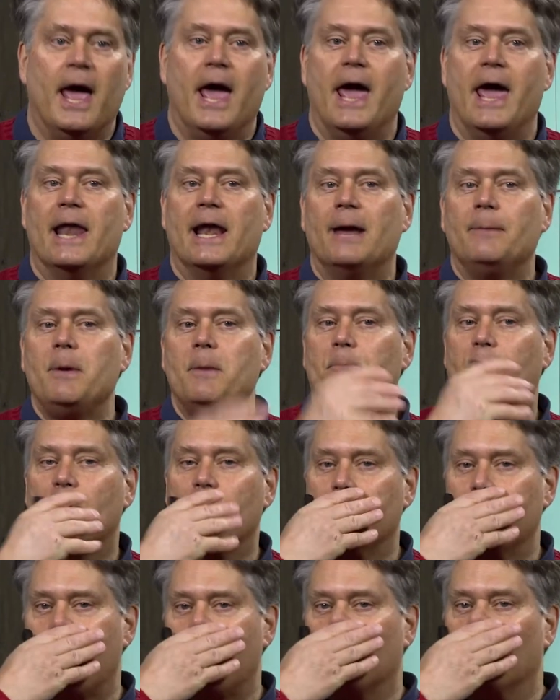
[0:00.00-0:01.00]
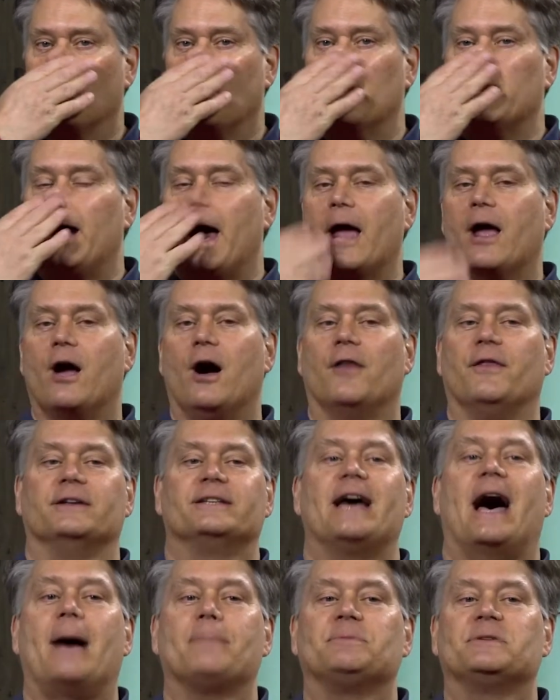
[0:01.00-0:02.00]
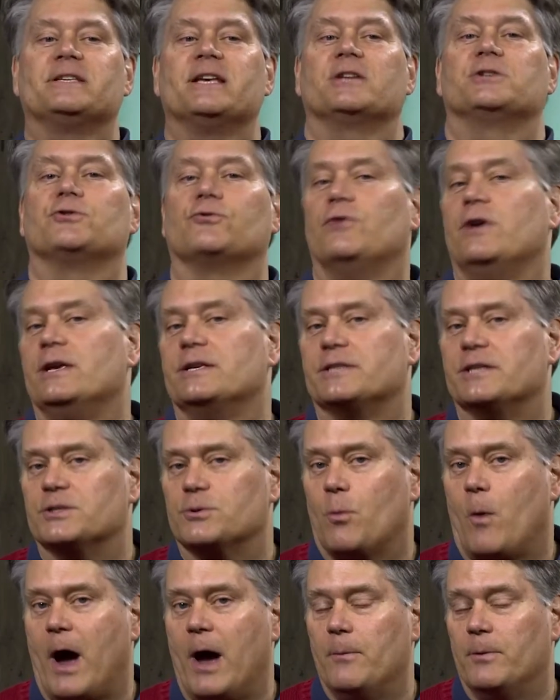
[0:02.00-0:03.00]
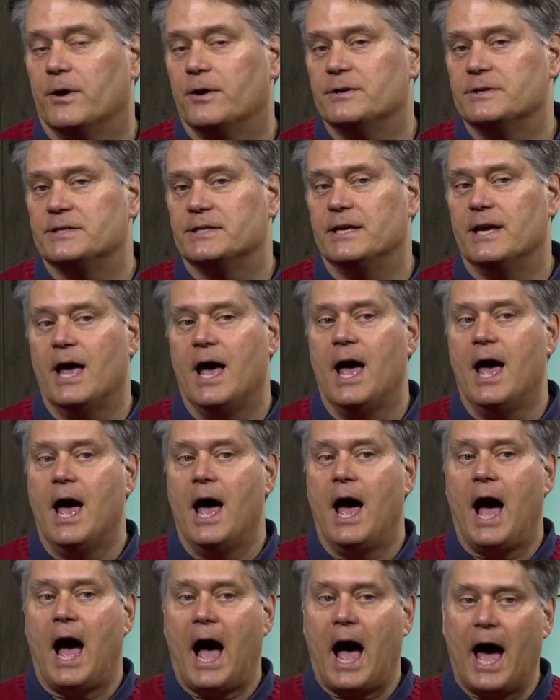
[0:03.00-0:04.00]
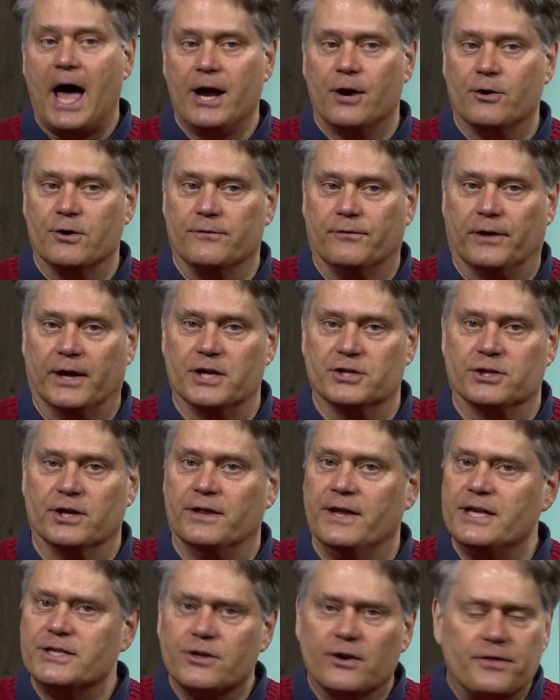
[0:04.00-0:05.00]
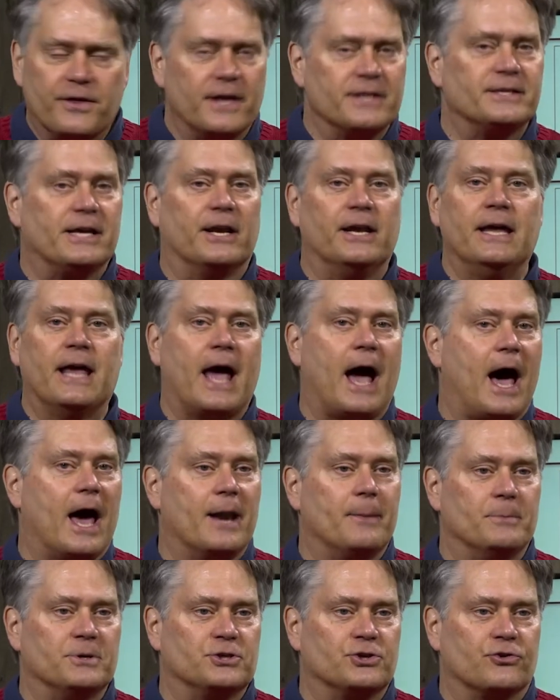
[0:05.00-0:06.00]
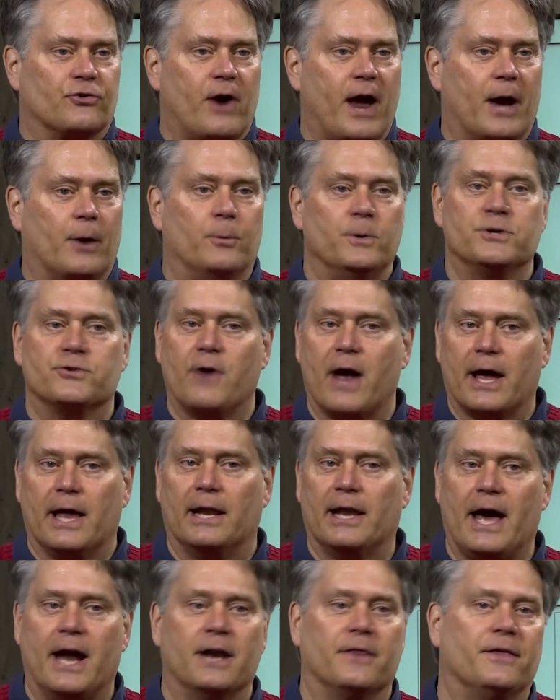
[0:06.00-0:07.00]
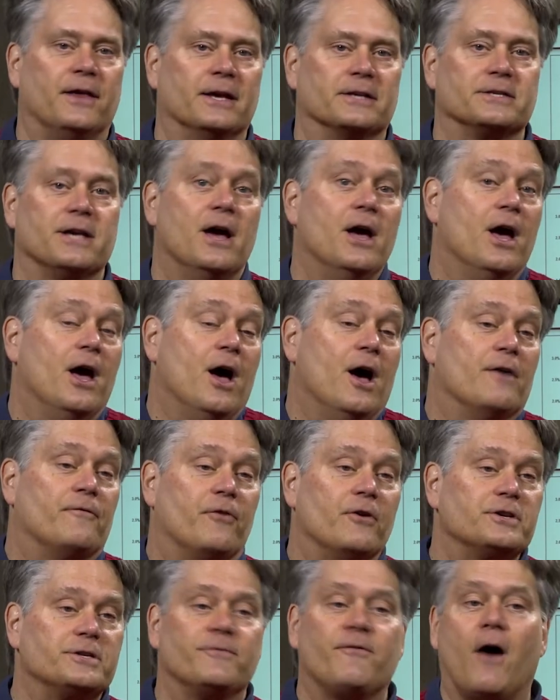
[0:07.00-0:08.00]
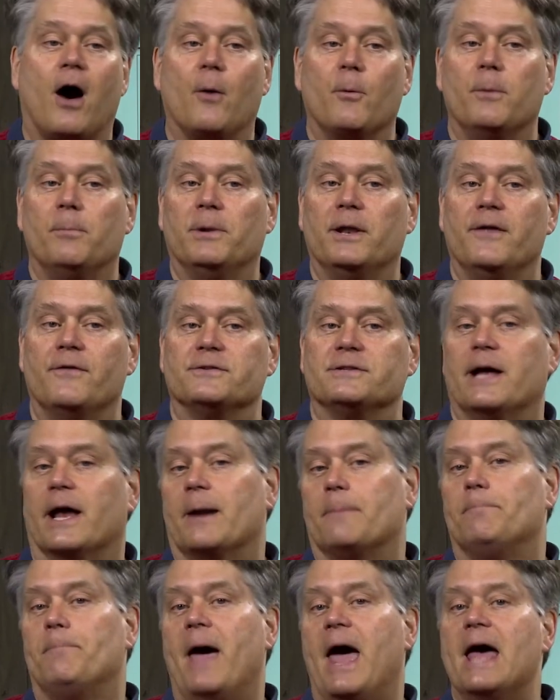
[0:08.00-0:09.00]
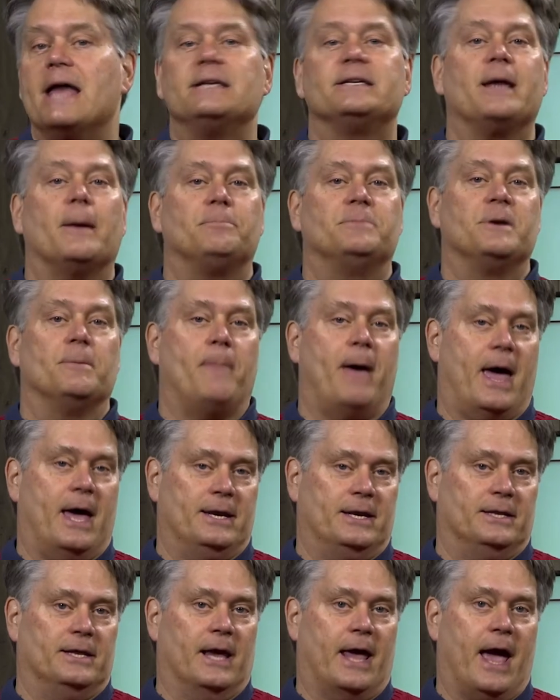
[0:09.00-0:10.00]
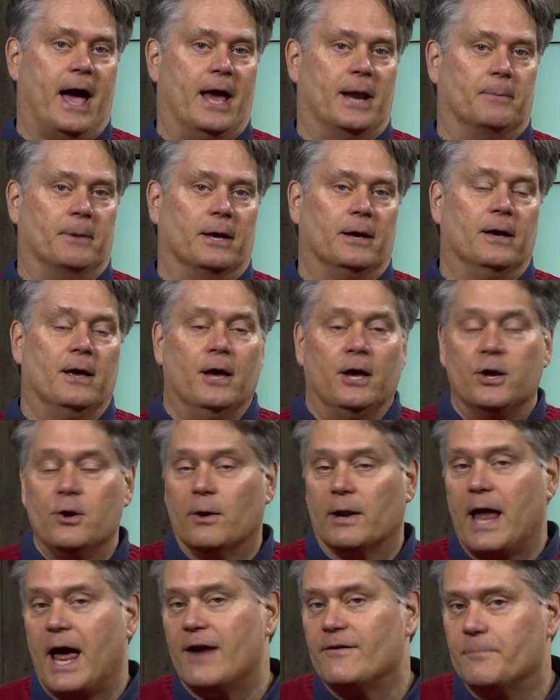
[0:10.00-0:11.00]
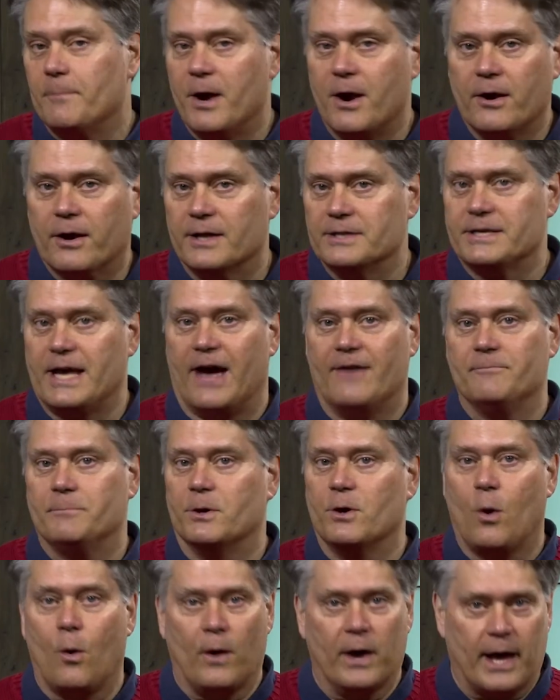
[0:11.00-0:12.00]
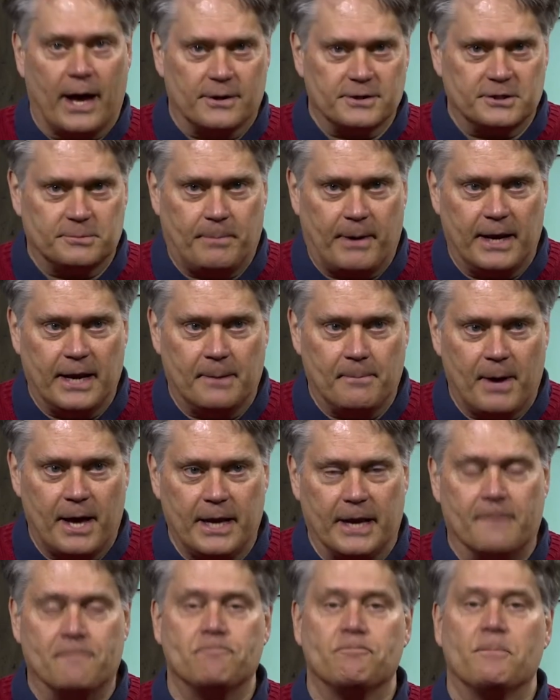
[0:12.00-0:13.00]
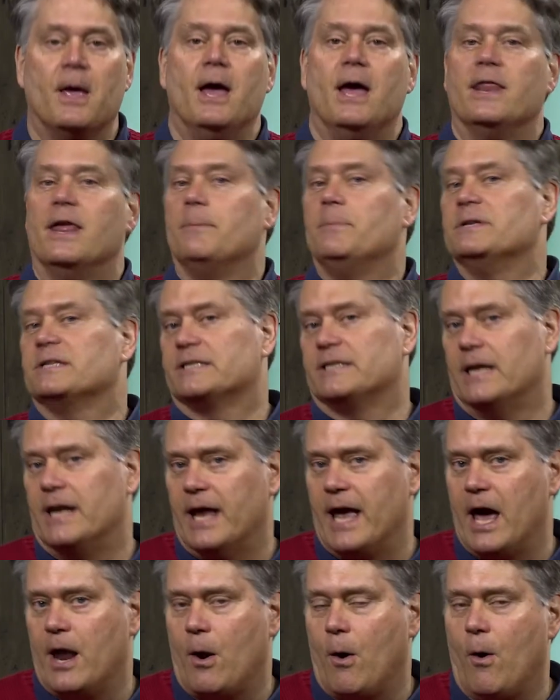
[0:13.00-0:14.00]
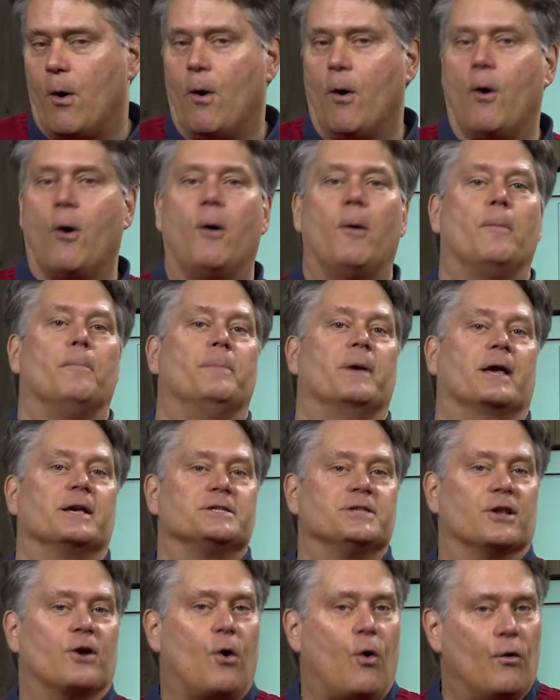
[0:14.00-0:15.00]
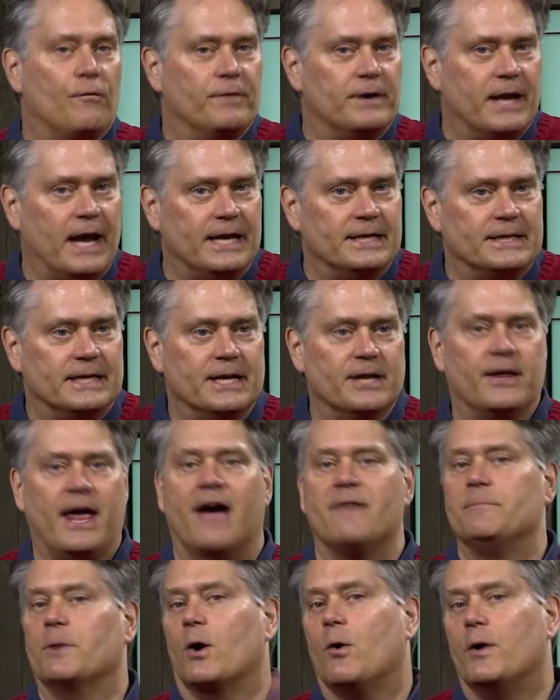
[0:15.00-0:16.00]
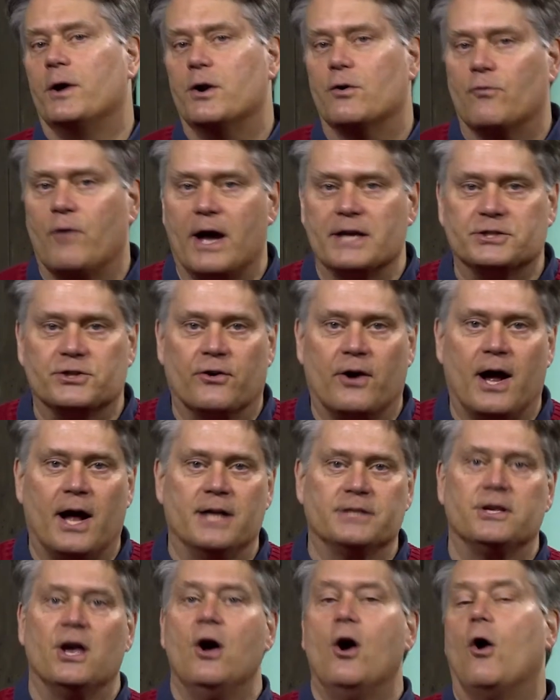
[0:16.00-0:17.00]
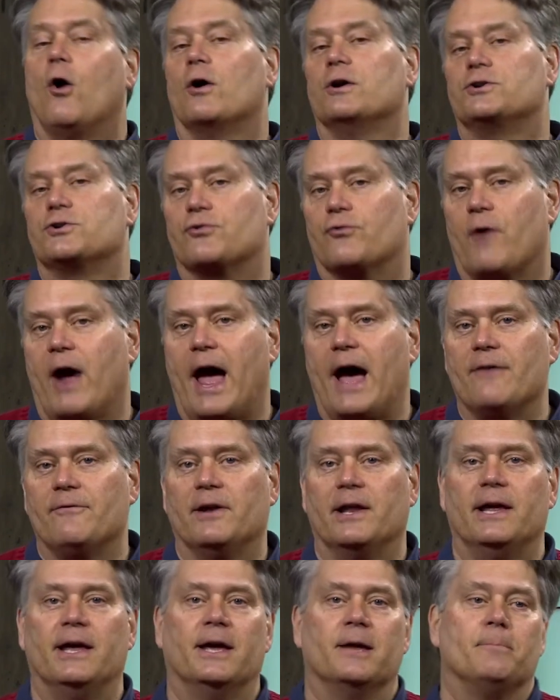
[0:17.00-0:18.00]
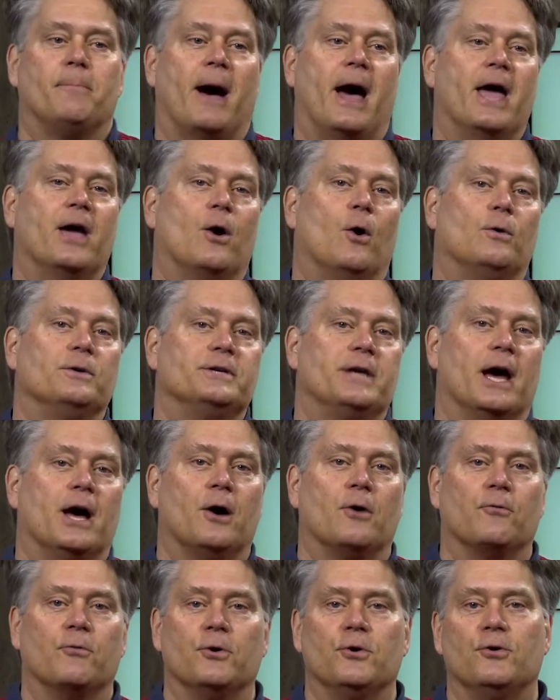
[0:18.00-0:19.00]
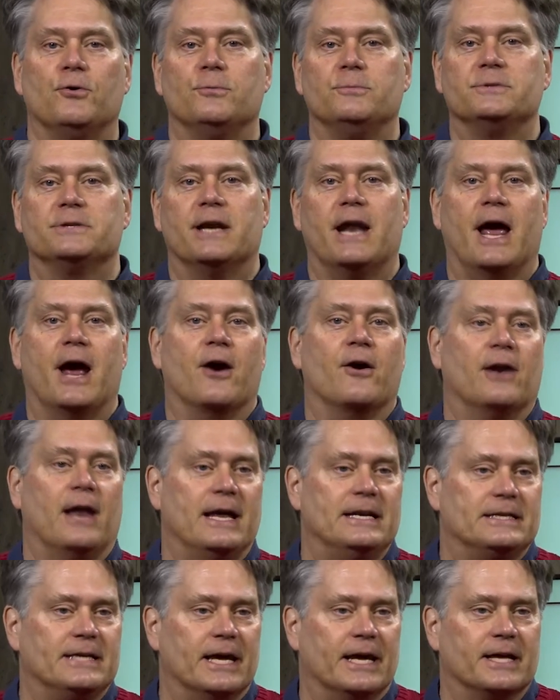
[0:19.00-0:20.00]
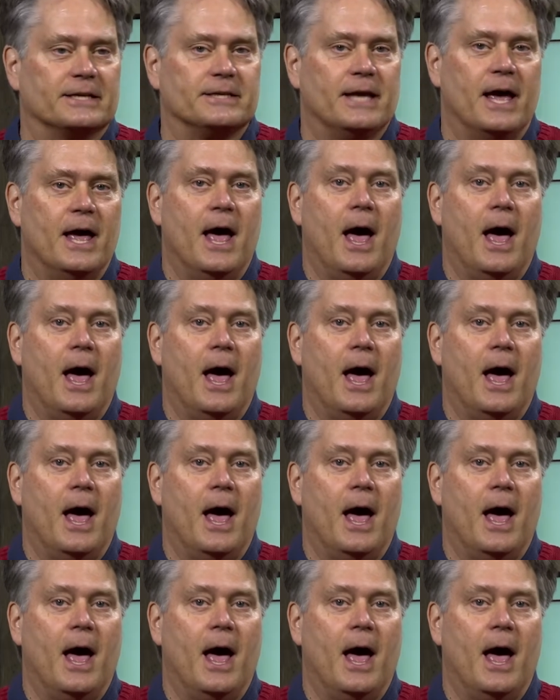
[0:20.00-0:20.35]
And let me put up what I call the top 6 reasons why we could see higher inflation. These are things that economists track. We track a lot of things. First of all, we believe there's a lot of pent-up demand in the economy. You know, a lot of Americans haven't been going out spending money. They've been sitting at home because of the COVID-19. They haven't been going to restaurants or traveling and buying hotel rooms and airline tickets.